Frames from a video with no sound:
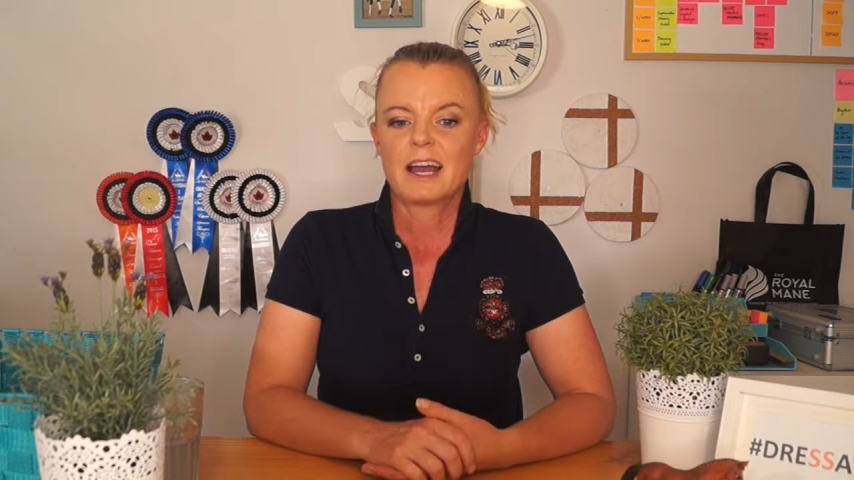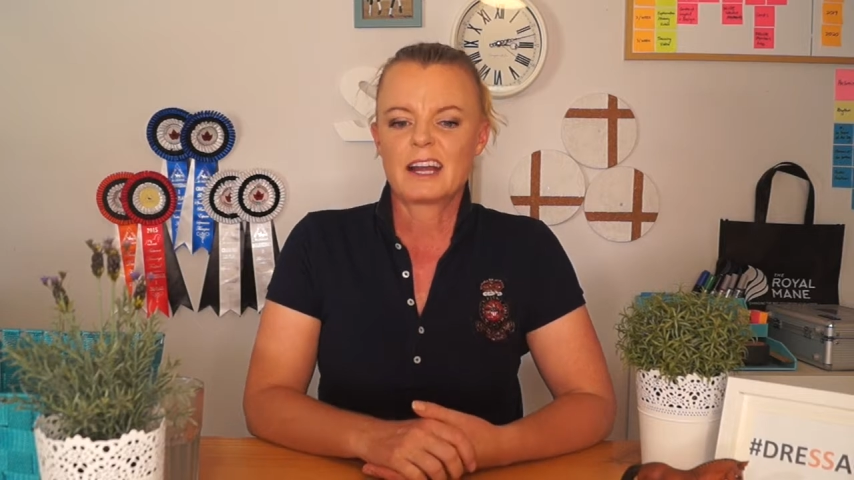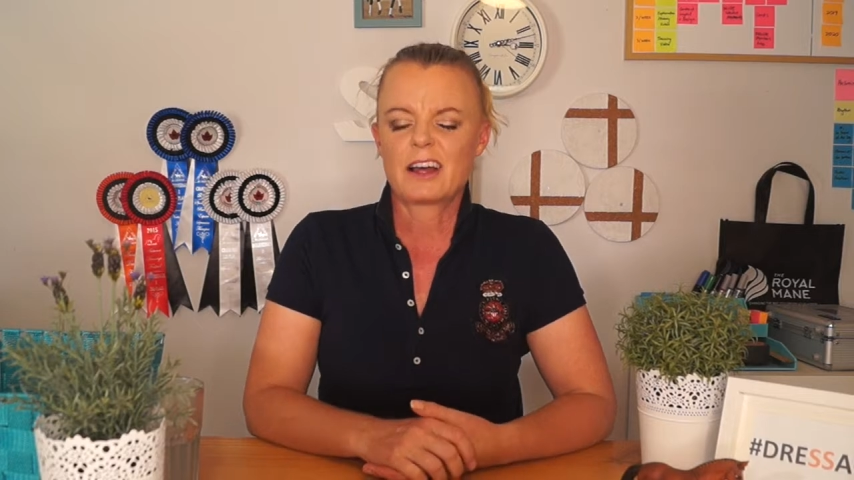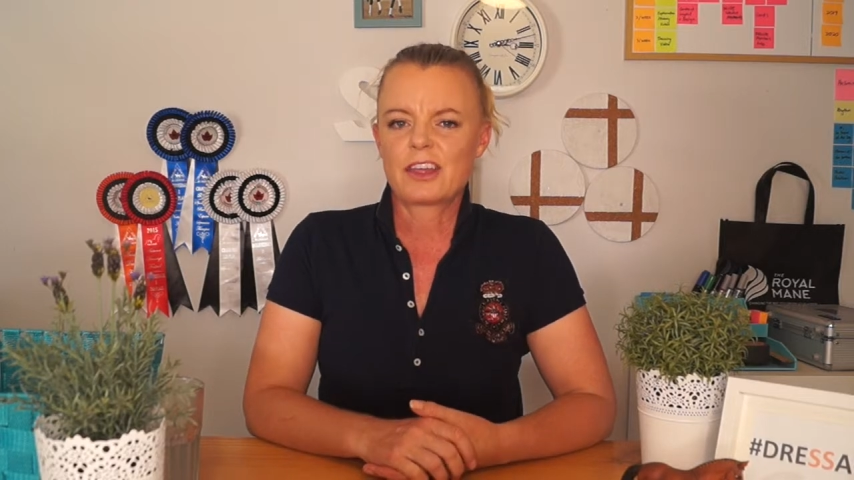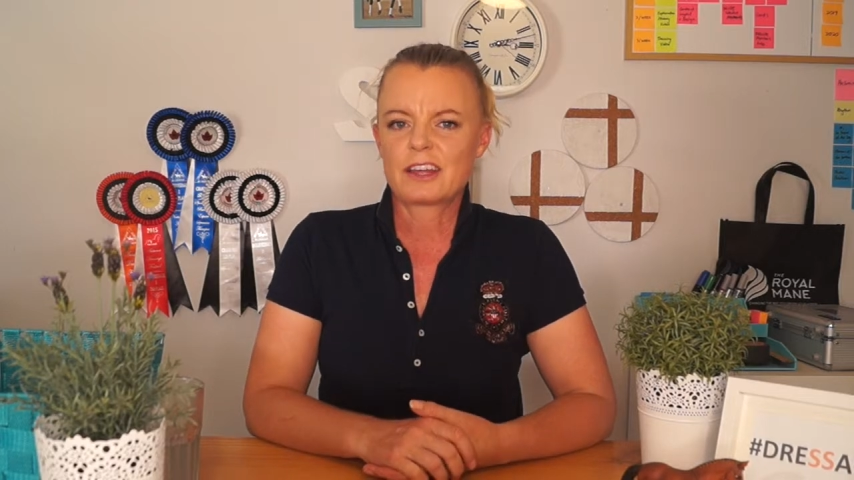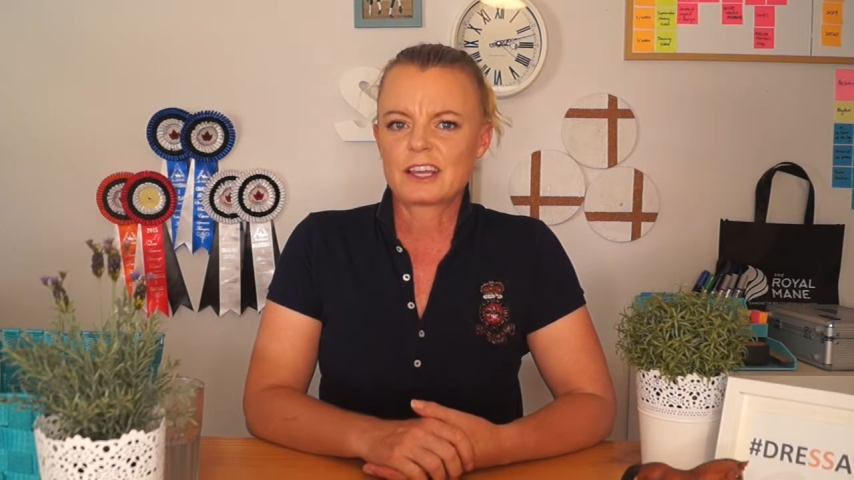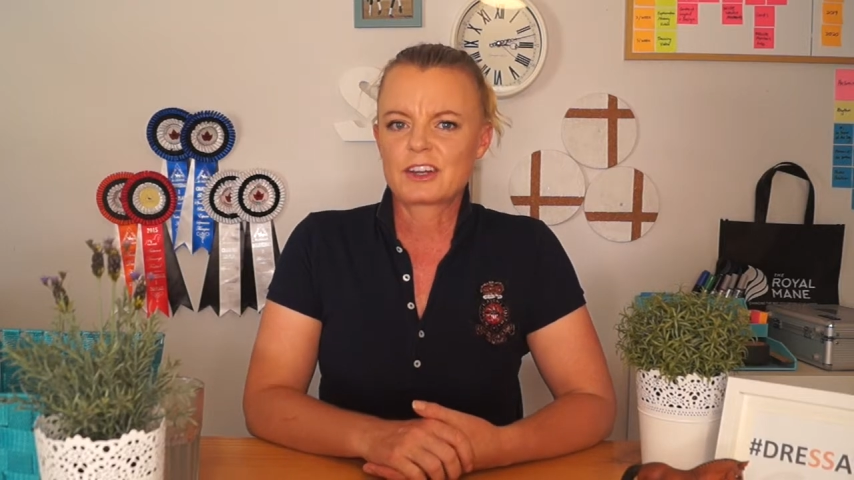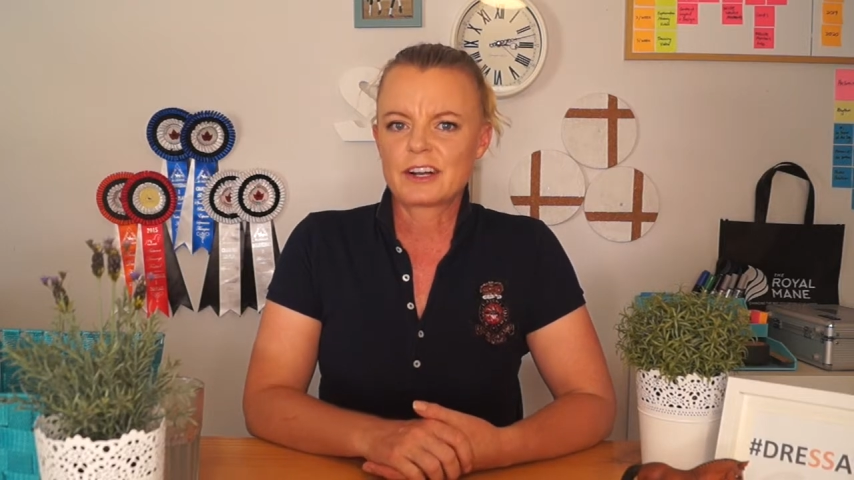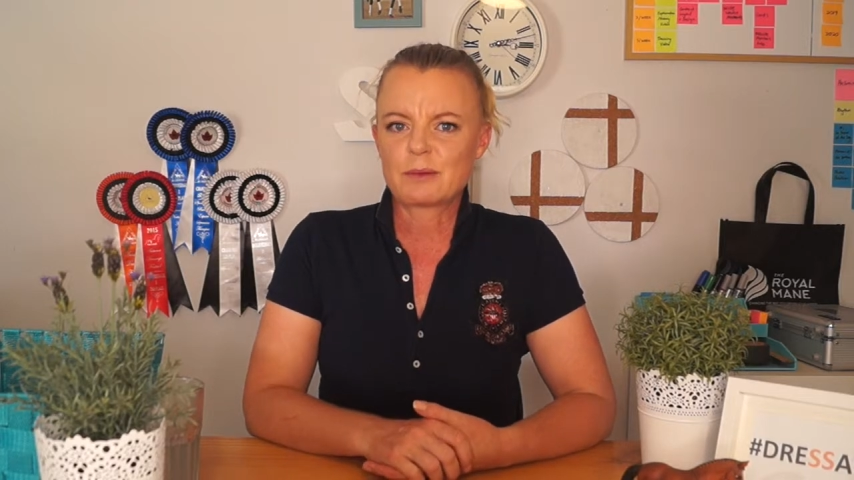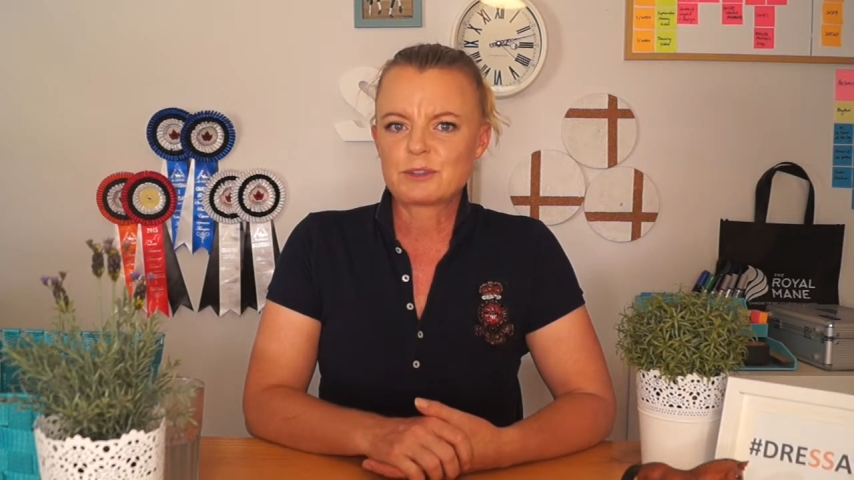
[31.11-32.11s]
and I think it
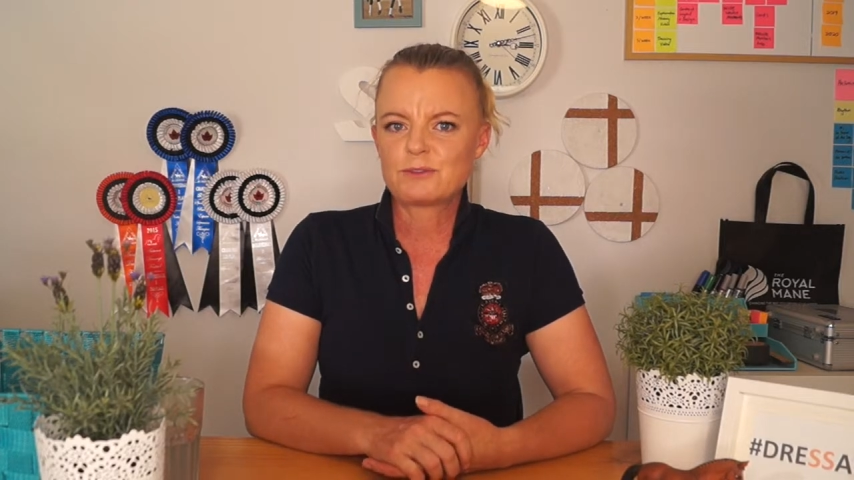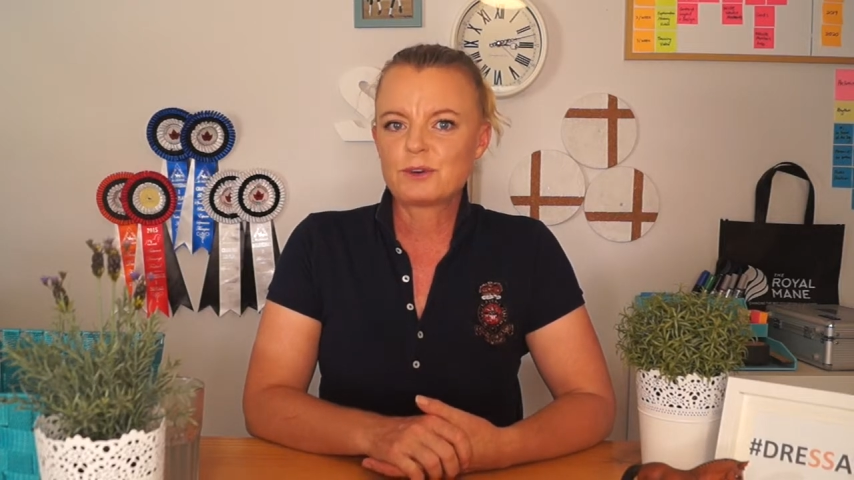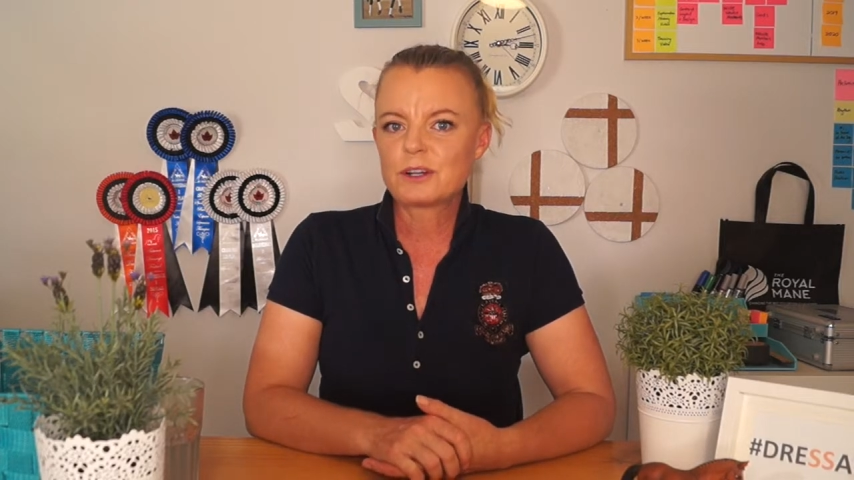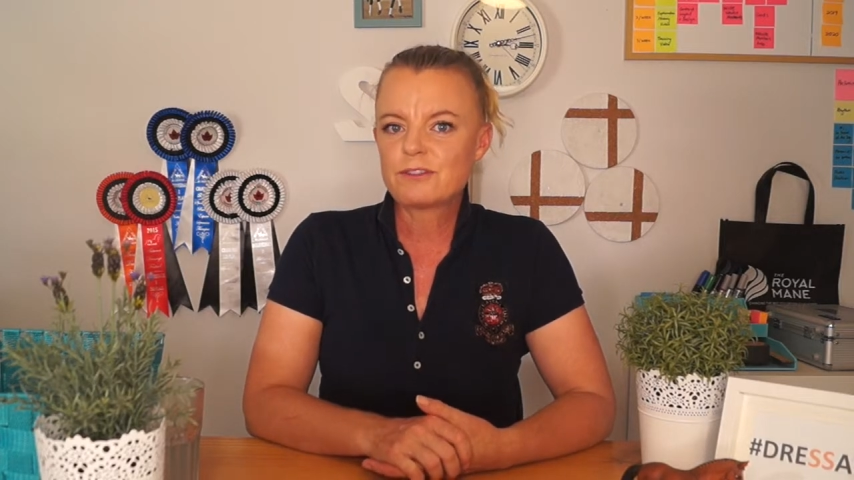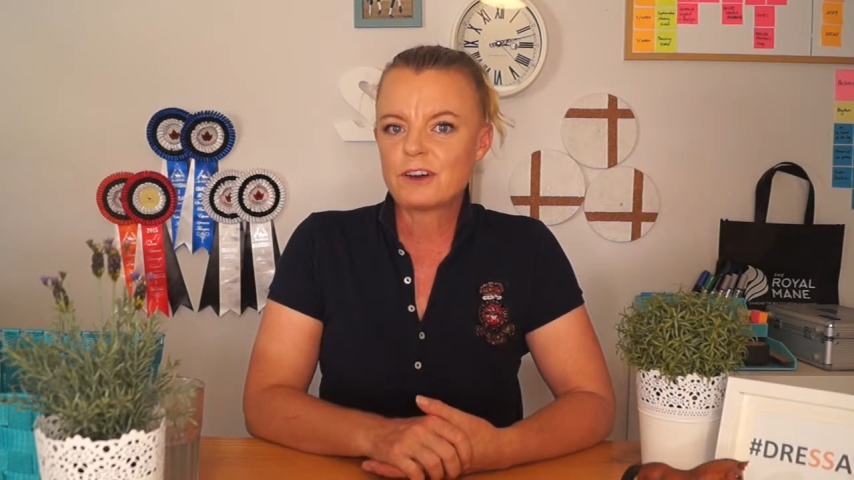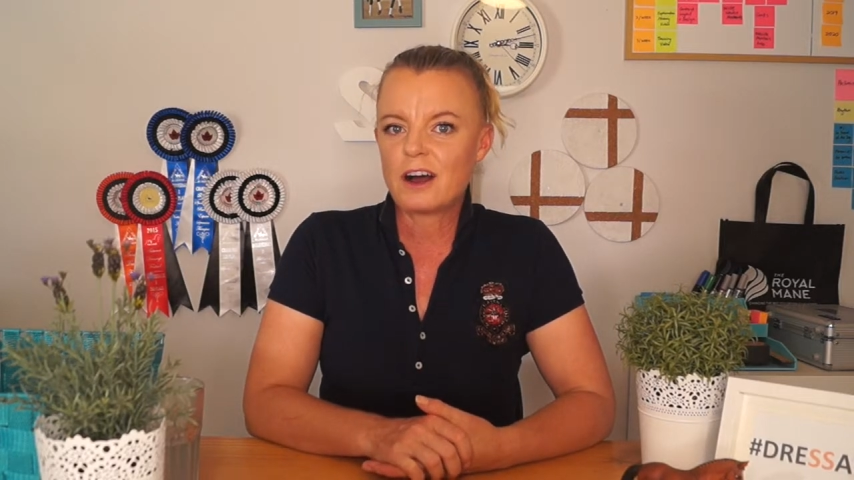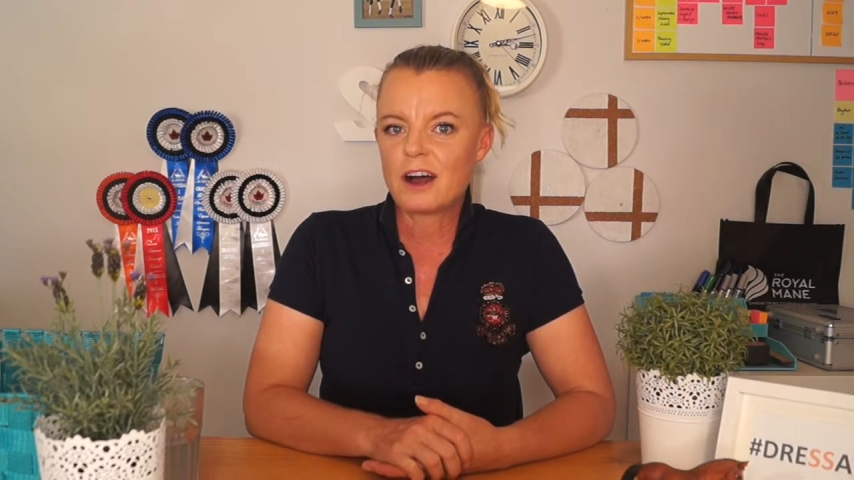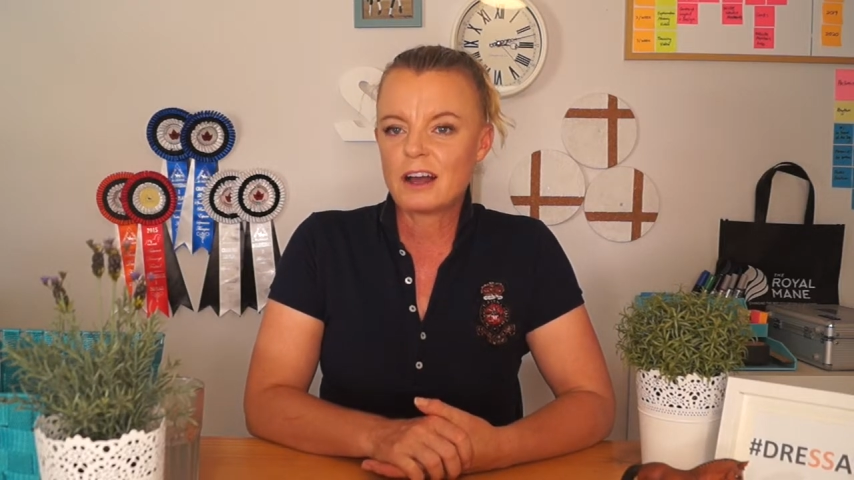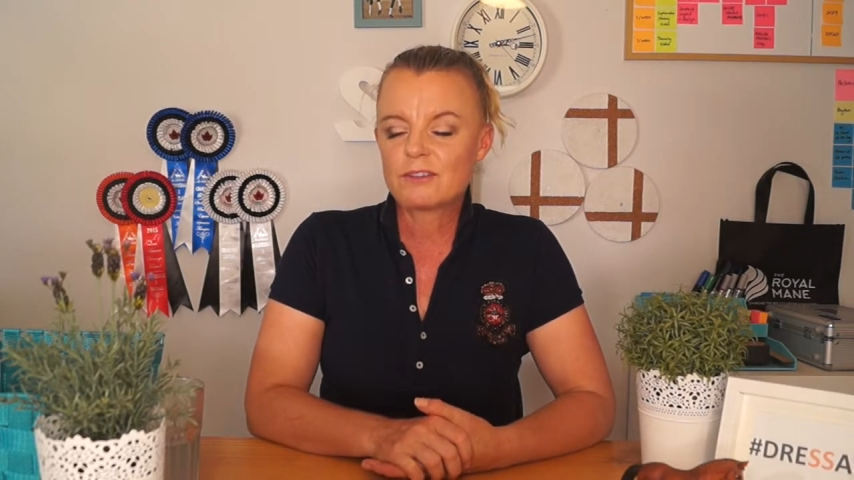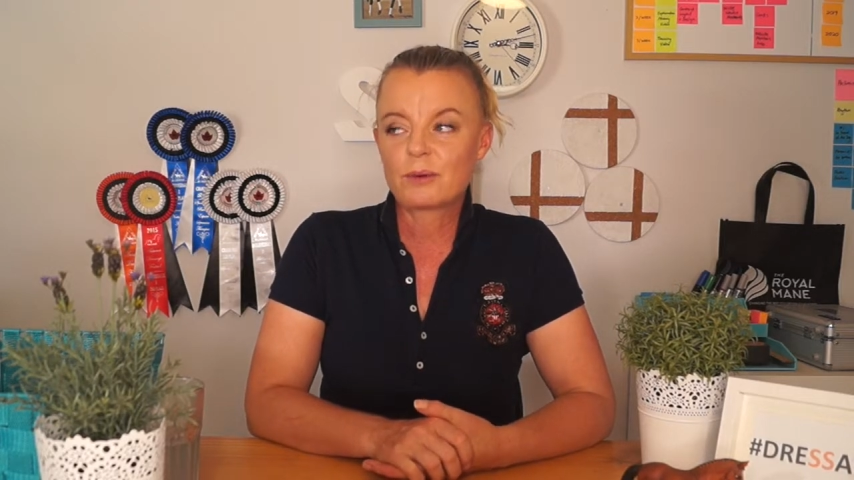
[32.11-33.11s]
got up to
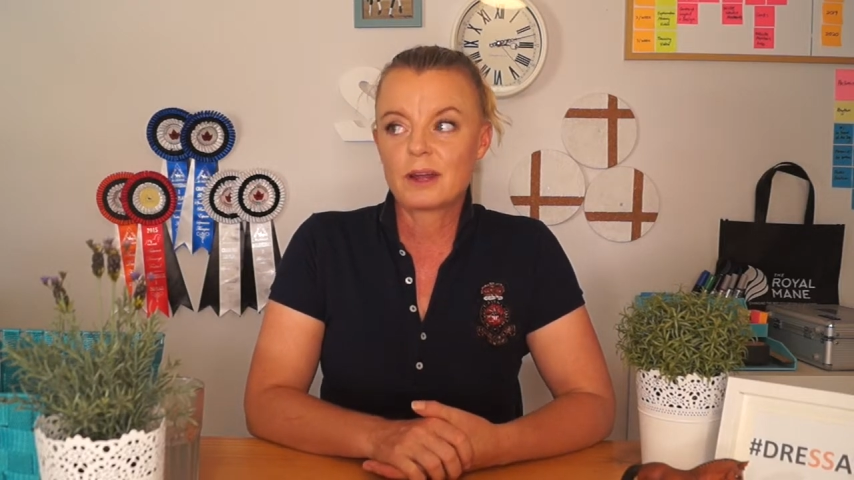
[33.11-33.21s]
45